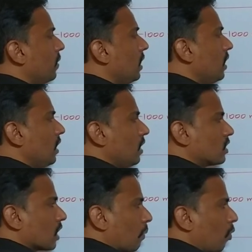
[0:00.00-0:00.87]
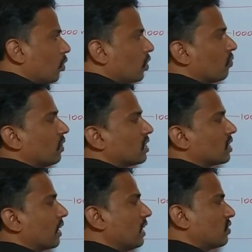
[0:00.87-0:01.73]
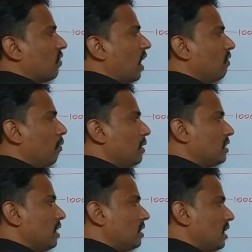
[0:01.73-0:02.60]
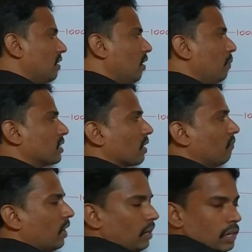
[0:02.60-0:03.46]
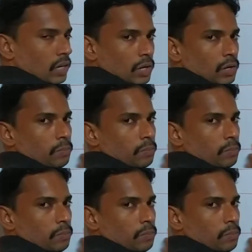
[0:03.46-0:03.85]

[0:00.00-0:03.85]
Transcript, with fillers: B is about to finish the race. Where will be C? C will be somewhere